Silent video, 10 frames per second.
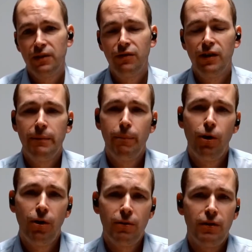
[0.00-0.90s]
It's very
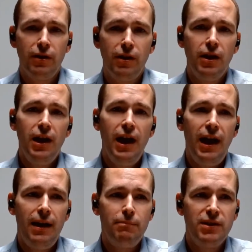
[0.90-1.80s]
important that
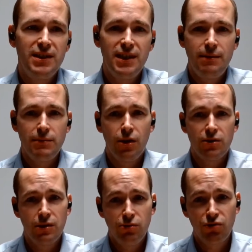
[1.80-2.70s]
the steam's
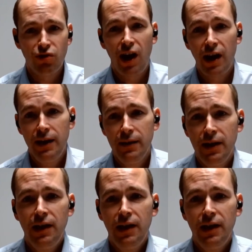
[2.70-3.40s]
not too dry.